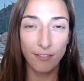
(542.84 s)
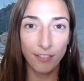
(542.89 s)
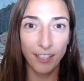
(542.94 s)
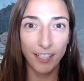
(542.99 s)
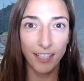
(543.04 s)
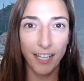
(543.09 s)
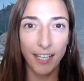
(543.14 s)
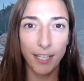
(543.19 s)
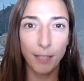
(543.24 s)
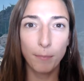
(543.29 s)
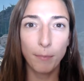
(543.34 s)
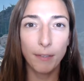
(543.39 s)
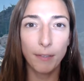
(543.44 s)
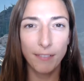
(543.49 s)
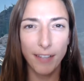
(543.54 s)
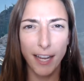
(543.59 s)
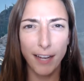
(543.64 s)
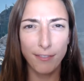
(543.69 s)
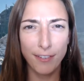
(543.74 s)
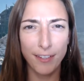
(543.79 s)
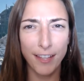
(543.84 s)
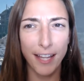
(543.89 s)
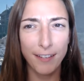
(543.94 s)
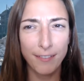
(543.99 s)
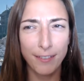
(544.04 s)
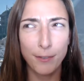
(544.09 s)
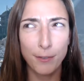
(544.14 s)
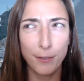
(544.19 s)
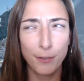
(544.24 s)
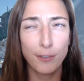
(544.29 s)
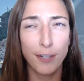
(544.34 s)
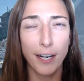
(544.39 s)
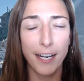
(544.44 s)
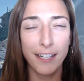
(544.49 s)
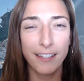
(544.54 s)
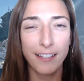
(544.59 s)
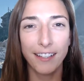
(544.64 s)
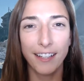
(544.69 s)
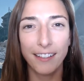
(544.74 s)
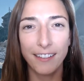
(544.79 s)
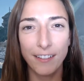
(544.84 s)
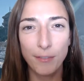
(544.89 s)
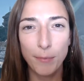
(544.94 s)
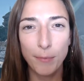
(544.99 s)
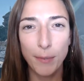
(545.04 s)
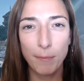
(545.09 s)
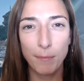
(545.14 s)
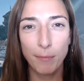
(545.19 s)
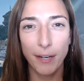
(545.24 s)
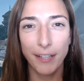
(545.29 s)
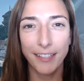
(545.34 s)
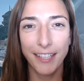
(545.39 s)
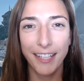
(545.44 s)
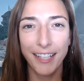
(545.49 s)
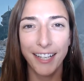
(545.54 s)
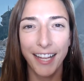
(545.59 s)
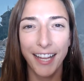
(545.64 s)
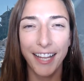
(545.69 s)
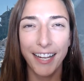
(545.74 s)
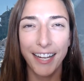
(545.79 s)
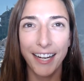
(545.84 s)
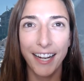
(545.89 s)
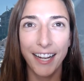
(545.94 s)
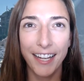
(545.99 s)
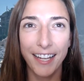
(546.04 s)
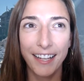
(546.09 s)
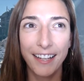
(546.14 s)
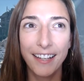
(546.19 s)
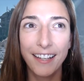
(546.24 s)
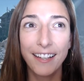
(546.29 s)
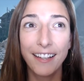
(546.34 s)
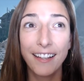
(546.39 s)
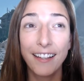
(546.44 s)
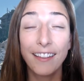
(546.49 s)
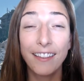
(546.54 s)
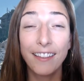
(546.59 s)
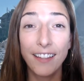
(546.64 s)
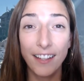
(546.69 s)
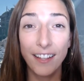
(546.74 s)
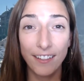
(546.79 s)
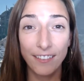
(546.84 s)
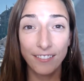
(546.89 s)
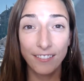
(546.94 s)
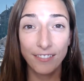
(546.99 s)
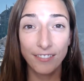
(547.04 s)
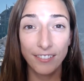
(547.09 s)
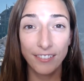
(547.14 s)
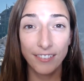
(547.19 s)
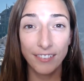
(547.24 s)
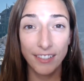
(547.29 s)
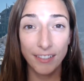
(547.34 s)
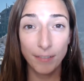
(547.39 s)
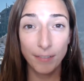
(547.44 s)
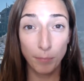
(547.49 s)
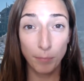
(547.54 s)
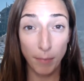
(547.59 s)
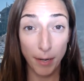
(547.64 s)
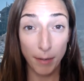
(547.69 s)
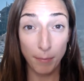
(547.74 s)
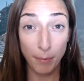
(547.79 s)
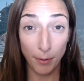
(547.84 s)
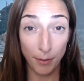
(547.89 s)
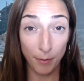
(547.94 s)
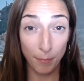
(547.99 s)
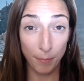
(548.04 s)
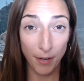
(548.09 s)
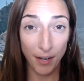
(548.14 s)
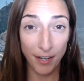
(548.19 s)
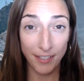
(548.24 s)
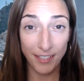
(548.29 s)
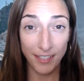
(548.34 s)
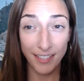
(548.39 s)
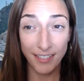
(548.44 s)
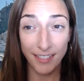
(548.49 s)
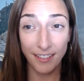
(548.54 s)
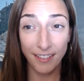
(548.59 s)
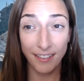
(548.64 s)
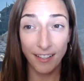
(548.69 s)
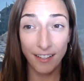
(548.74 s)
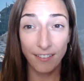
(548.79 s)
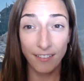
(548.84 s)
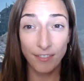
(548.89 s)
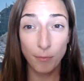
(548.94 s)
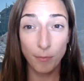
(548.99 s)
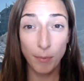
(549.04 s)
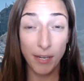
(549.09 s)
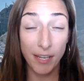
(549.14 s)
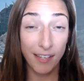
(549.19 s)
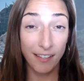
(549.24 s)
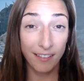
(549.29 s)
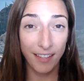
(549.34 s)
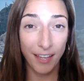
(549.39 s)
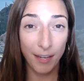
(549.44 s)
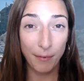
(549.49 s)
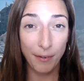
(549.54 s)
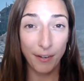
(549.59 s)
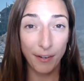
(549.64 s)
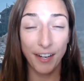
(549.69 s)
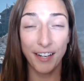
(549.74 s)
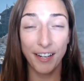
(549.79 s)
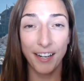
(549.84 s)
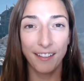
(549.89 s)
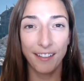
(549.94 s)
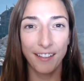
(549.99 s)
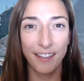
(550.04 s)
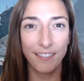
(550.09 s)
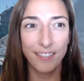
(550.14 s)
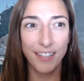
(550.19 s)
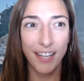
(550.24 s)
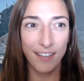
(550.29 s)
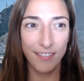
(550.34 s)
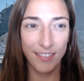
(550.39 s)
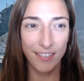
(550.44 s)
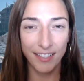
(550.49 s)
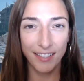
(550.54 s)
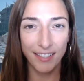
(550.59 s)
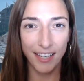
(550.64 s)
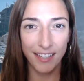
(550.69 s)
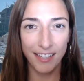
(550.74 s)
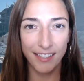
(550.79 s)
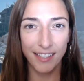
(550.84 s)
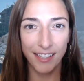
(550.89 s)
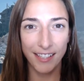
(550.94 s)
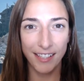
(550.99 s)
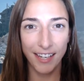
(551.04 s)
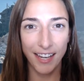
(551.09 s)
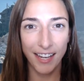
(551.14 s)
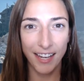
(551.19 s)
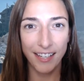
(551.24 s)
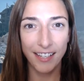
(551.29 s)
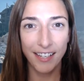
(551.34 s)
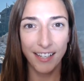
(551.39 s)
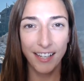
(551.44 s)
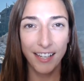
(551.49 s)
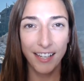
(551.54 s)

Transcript: really like, but after that, it was great. I loved being pregnant and I love my birth process. I loved being in labor and I loved having Tansen